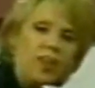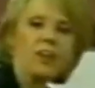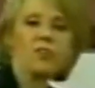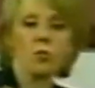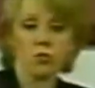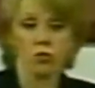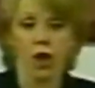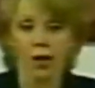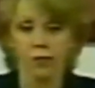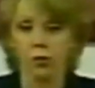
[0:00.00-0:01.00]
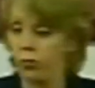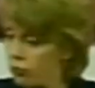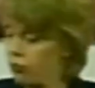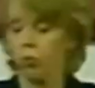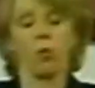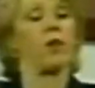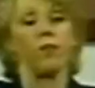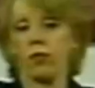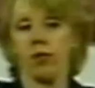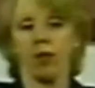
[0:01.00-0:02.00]
of his aunt who was driving, who
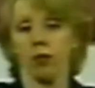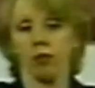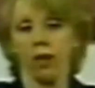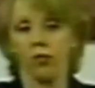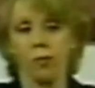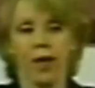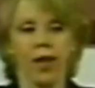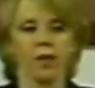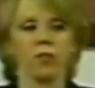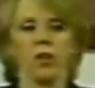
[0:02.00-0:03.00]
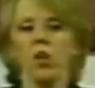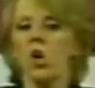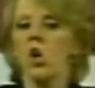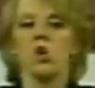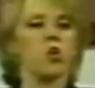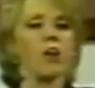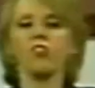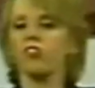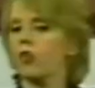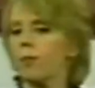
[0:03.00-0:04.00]
went into the intersection by accident,
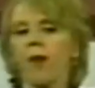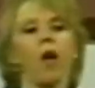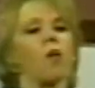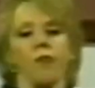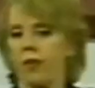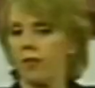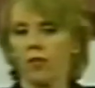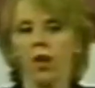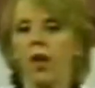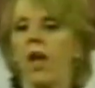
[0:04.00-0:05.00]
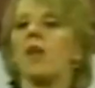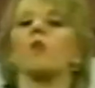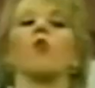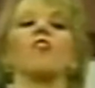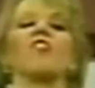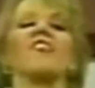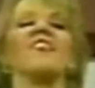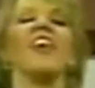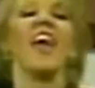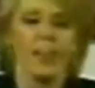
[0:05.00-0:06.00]
crushed her pelvis, and was
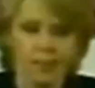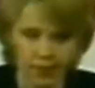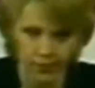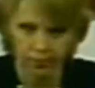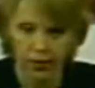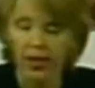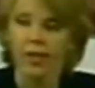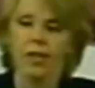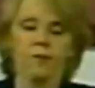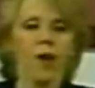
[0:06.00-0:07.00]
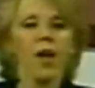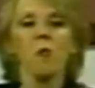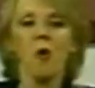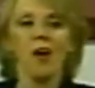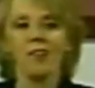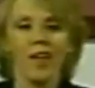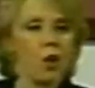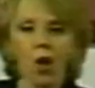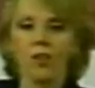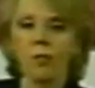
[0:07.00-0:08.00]
dead. If I walked,
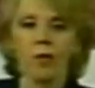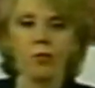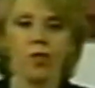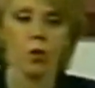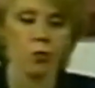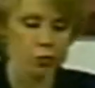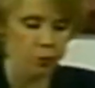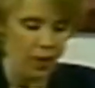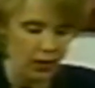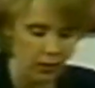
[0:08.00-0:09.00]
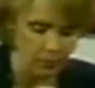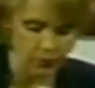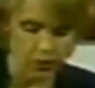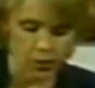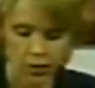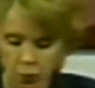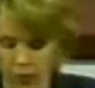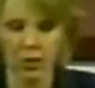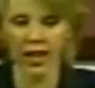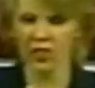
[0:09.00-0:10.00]
and all his mother said over his body, when he